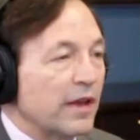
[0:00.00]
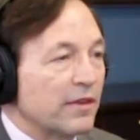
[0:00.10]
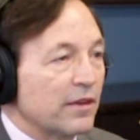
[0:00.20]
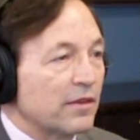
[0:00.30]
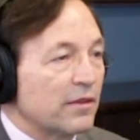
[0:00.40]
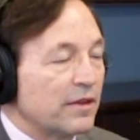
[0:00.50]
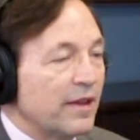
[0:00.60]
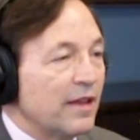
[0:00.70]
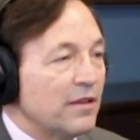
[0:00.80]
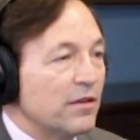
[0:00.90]
got this
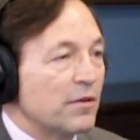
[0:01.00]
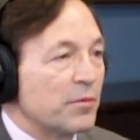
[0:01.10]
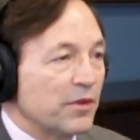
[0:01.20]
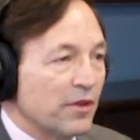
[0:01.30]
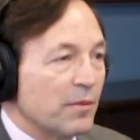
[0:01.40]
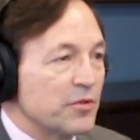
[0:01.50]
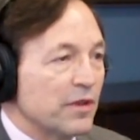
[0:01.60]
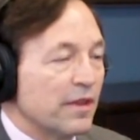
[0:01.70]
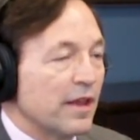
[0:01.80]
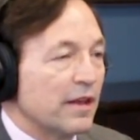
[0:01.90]
10 year
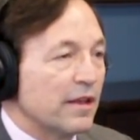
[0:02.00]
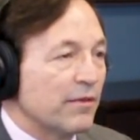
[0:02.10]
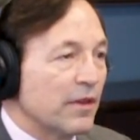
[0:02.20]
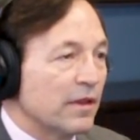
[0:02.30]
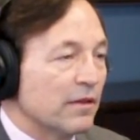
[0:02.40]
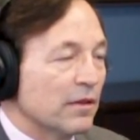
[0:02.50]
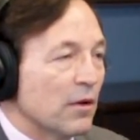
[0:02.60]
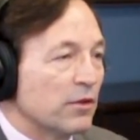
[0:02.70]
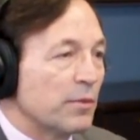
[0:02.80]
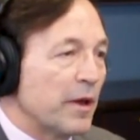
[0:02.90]
presumption that if the
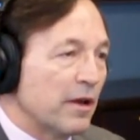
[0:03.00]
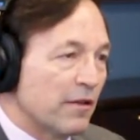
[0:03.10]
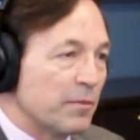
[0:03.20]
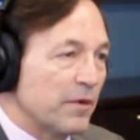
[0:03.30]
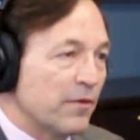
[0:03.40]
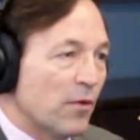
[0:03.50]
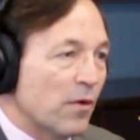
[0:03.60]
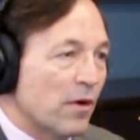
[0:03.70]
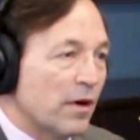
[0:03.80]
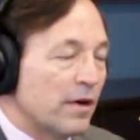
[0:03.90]
loans were paid off
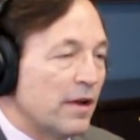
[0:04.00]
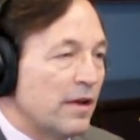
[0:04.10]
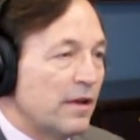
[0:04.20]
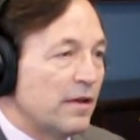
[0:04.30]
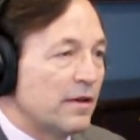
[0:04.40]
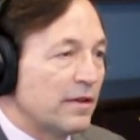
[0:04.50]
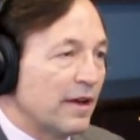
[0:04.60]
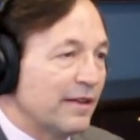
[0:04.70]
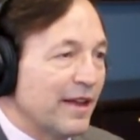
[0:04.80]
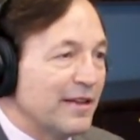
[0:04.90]
before uh,
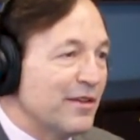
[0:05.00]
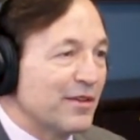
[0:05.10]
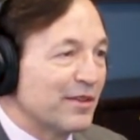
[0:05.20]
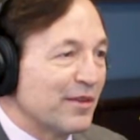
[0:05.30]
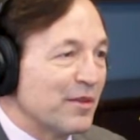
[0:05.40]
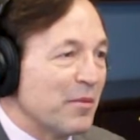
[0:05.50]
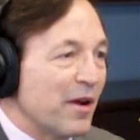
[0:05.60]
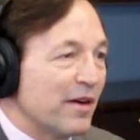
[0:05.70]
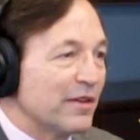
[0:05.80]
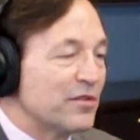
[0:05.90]
10 years of the
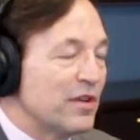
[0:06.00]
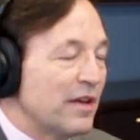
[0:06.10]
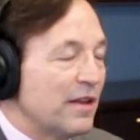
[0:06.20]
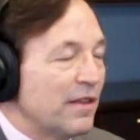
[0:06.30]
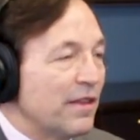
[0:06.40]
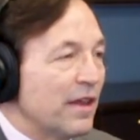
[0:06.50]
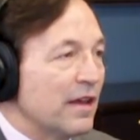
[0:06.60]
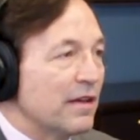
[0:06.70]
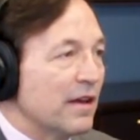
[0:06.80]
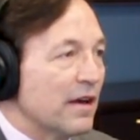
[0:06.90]
marriage,
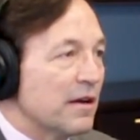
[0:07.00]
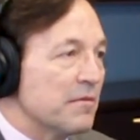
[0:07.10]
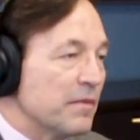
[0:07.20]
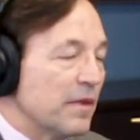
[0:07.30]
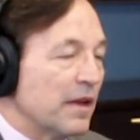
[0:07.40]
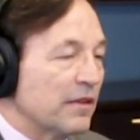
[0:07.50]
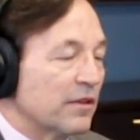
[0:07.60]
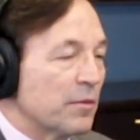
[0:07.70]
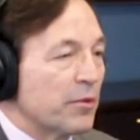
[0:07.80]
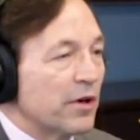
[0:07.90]
then uh, then
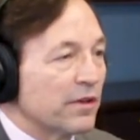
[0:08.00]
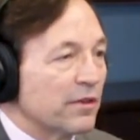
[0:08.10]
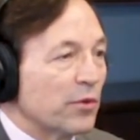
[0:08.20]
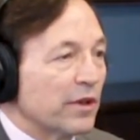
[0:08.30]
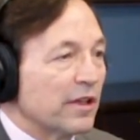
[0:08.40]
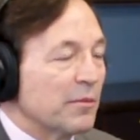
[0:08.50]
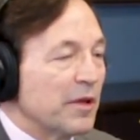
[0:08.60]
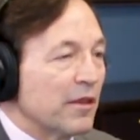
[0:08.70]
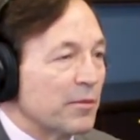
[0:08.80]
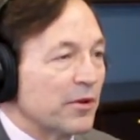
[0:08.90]
the burden is really going to be
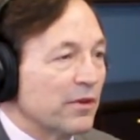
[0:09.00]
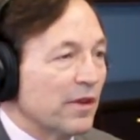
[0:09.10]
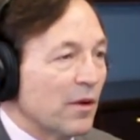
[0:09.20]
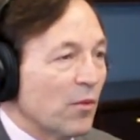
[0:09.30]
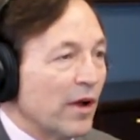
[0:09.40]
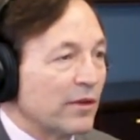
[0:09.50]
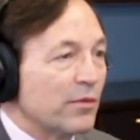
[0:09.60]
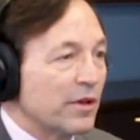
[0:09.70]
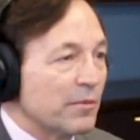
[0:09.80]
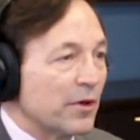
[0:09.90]
on the person that wants
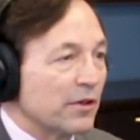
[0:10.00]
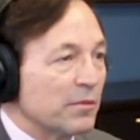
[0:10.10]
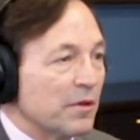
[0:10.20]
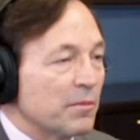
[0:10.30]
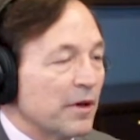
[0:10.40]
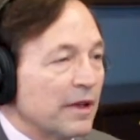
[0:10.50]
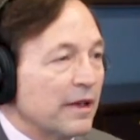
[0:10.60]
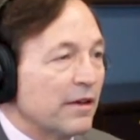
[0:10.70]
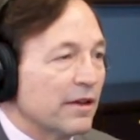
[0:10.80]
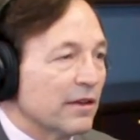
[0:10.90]
reimbursement. But Correct.
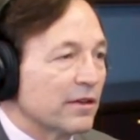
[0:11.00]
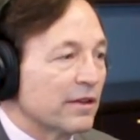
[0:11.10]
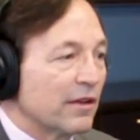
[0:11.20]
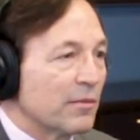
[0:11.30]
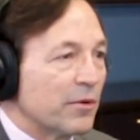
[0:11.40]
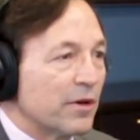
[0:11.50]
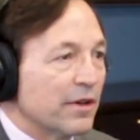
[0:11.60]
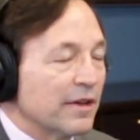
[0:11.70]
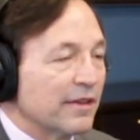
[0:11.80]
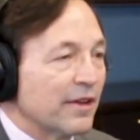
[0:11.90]
here it looks like the
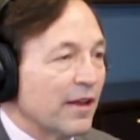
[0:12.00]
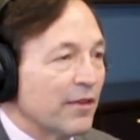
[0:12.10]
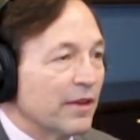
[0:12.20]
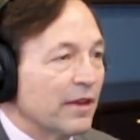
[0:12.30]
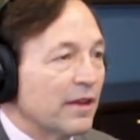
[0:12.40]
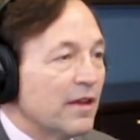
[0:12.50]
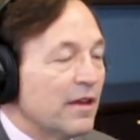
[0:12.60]
burden is on the